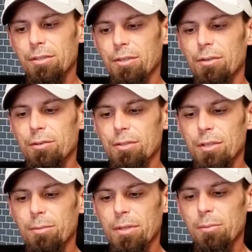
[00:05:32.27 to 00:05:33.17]
You know, it's going
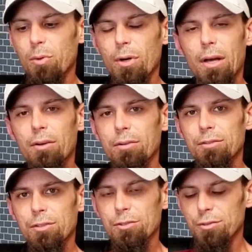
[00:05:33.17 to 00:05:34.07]
to be put out on
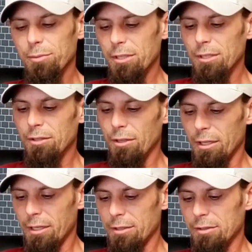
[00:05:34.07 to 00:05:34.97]
social media and all
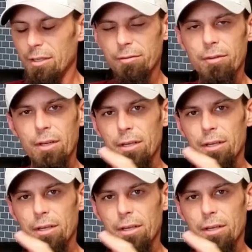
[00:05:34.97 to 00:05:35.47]
that kind of stuff.